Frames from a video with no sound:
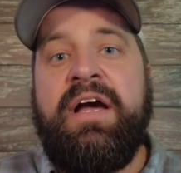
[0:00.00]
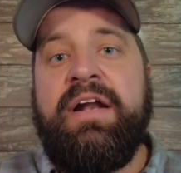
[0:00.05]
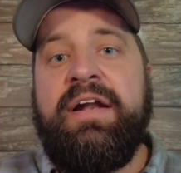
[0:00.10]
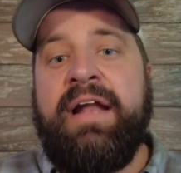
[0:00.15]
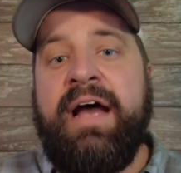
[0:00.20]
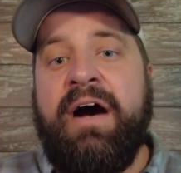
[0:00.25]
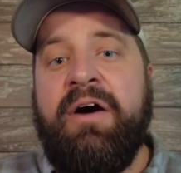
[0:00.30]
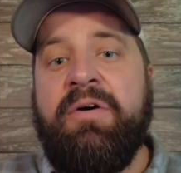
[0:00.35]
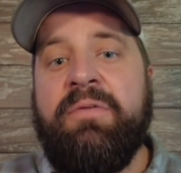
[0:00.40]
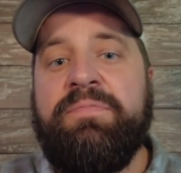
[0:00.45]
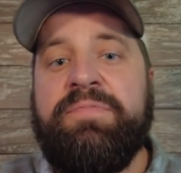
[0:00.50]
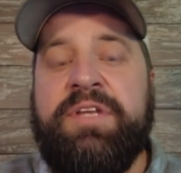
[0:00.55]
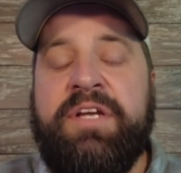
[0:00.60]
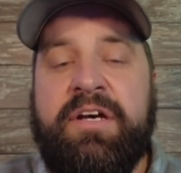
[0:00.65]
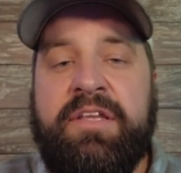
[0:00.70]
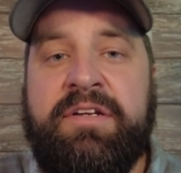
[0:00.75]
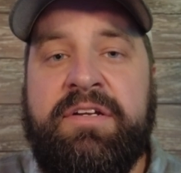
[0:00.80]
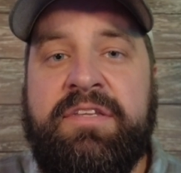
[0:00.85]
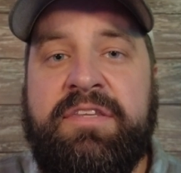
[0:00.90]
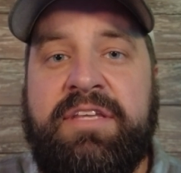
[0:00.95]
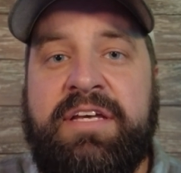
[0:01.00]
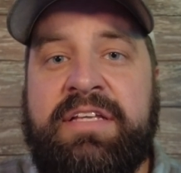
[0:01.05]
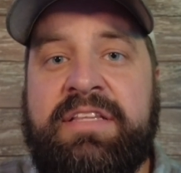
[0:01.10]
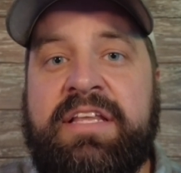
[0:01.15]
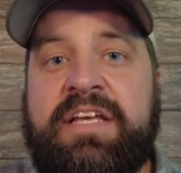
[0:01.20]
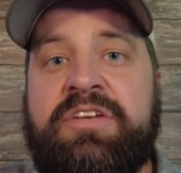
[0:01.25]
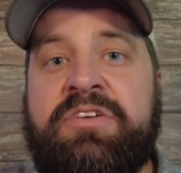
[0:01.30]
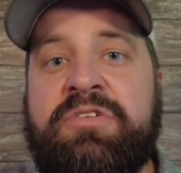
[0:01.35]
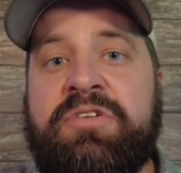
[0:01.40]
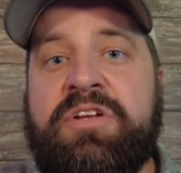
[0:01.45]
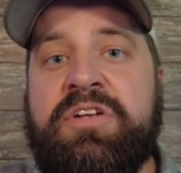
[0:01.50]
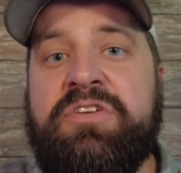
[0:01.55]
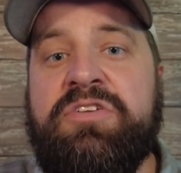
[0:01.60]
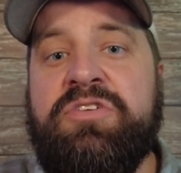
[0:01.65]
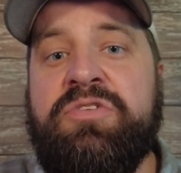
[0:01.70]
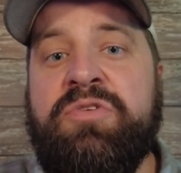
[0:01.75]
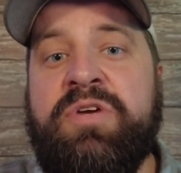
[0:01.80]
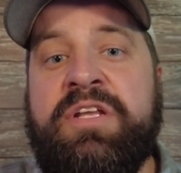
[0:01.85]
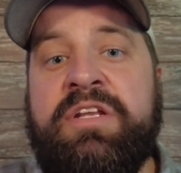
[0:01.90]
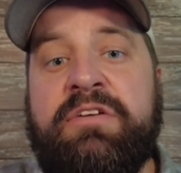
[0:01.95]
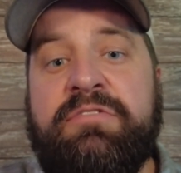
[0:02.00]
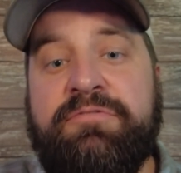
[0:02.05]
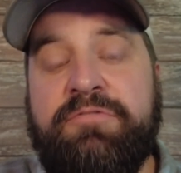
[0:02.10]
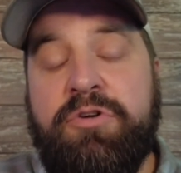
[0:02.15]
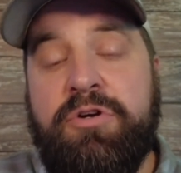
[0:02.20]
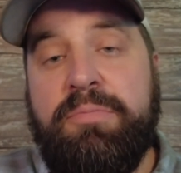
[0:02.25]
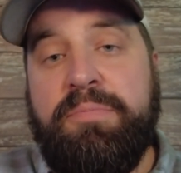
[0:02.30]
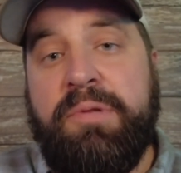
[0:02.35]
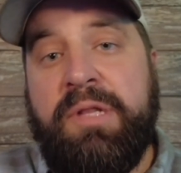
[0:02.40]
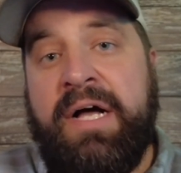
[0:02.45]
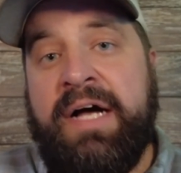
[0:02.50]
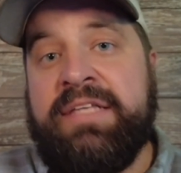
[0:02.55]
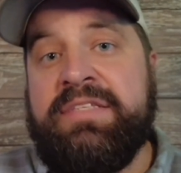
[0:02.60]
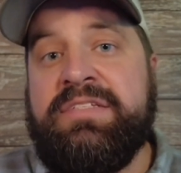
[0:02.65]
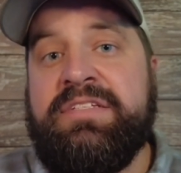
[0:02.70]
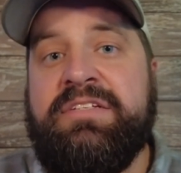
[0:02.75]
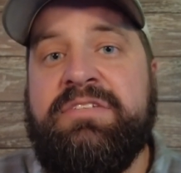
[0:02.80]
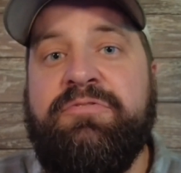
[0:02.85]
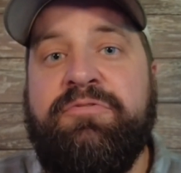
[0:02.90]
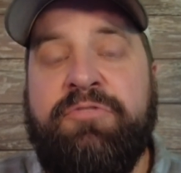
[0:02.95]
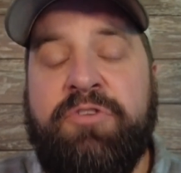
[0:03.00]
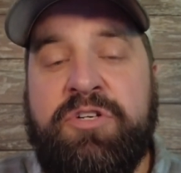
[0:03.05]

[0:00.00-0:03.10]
Now, the thing that you can do in your food plots